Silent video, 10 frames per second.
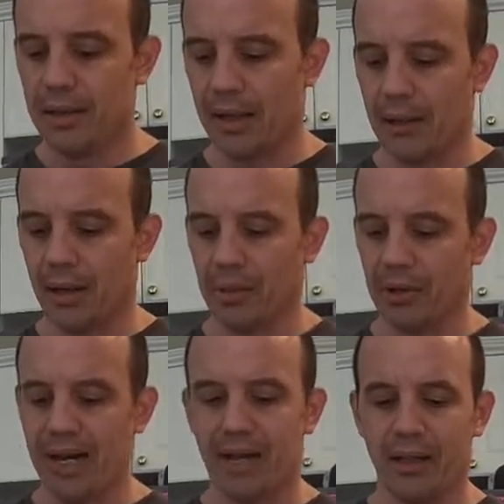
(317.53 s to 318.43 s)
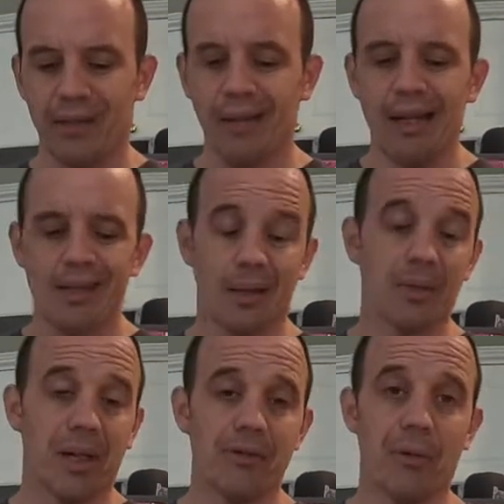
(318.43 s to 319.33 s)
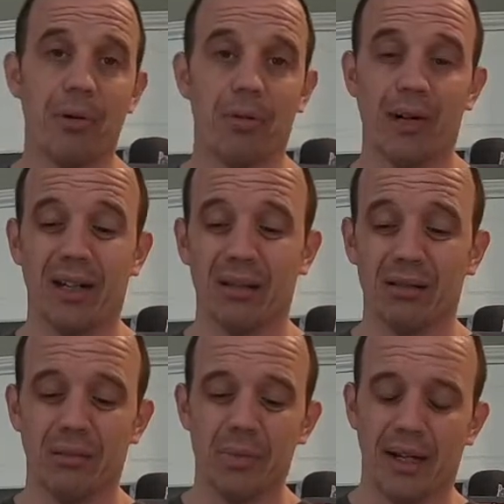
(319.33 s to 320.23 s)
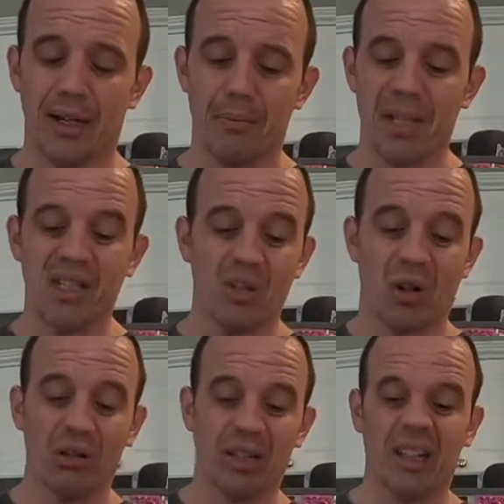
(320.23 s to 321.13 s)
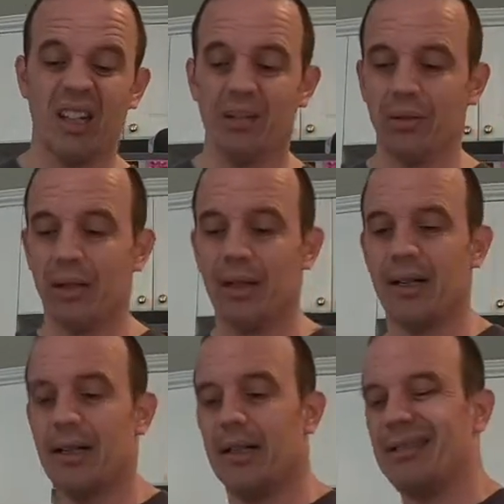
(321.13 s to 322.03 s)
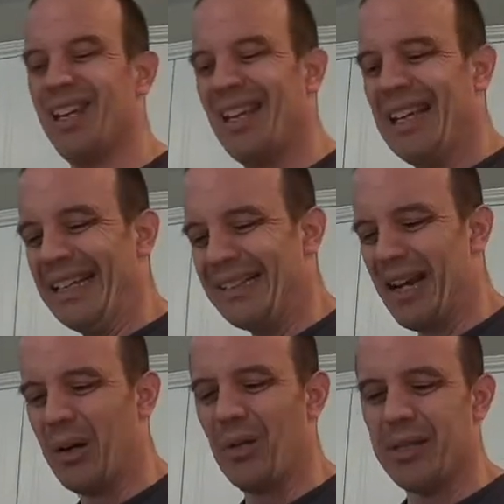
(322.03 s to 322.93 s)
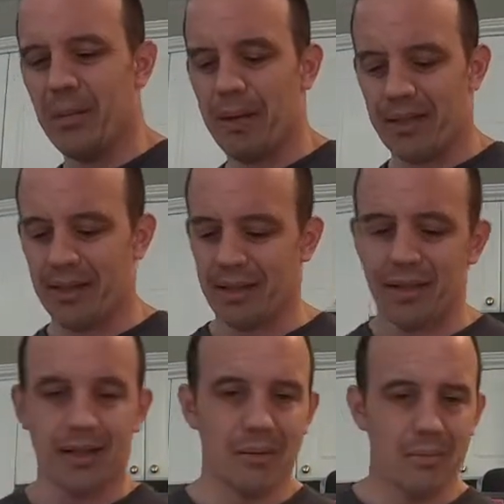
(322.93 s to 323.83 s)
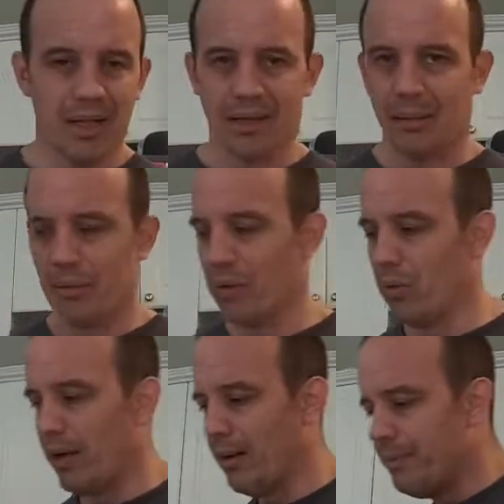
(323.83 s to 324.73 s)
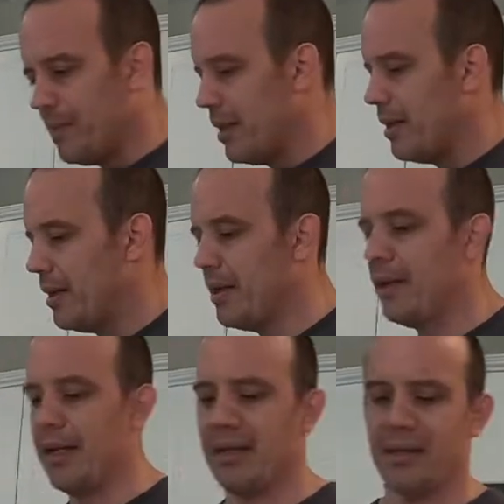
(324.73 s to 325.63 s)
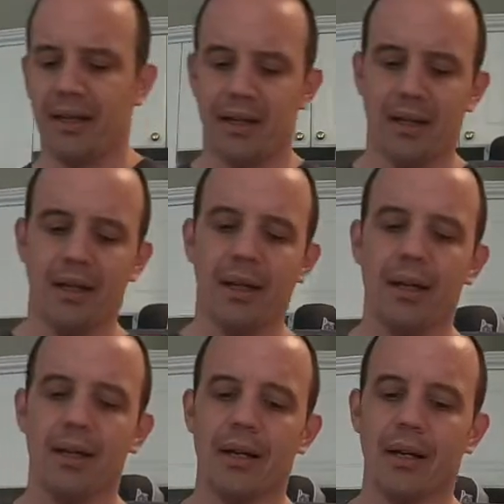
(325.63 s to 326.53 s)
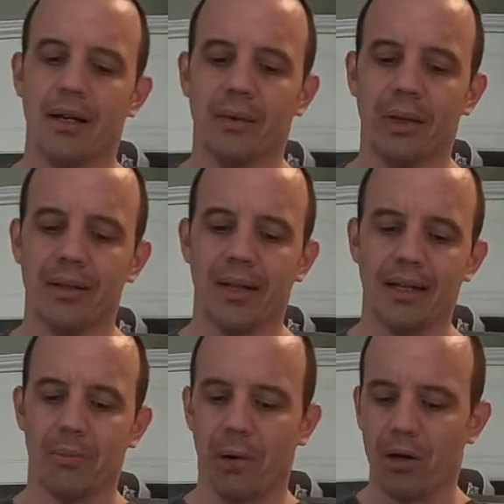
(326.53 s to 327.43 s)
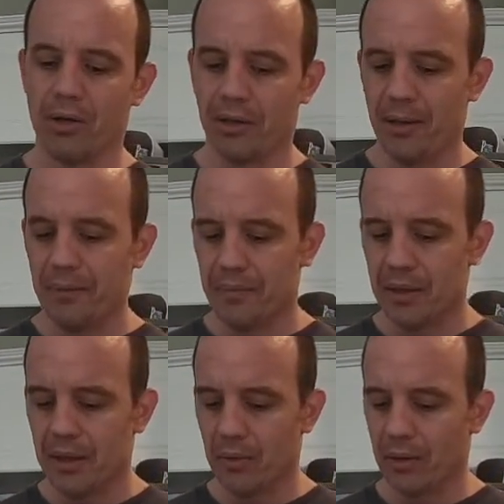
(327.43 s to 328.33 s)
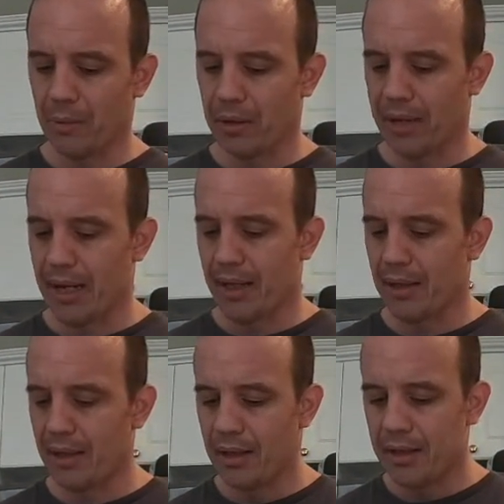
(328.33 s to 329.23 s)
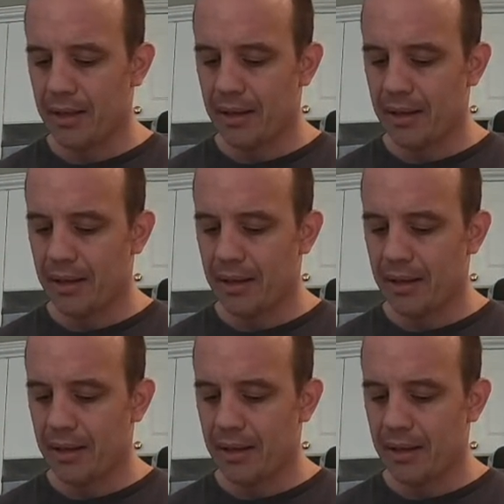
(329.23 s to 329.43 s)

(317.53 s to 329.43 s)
I put that in. Sometimes I'll put regular minced garlic in. Not always the best because it doesn't mix up real well. And then we're gonna take some parsley. We're gonna put that in.